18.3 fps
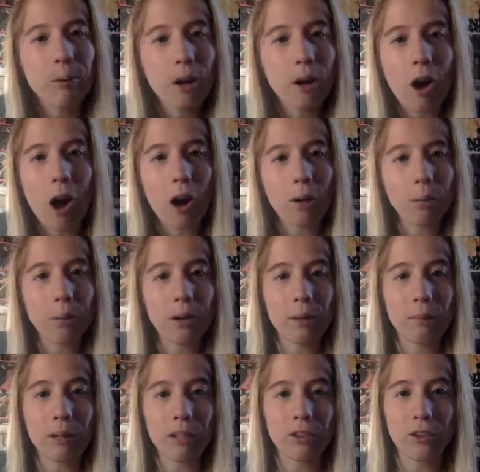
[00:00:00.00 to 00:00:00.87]
all pretty
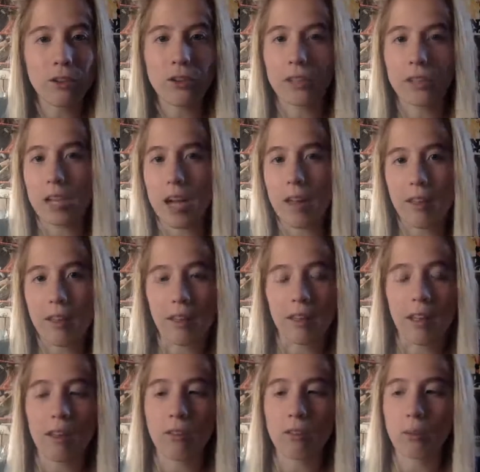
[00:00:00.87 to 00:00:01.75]
much agreed on that
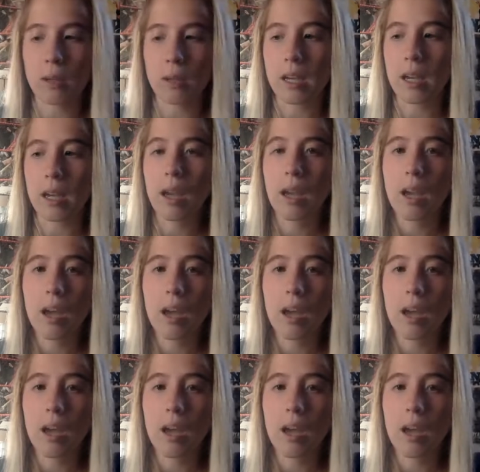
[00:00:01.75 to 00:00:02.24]
last week.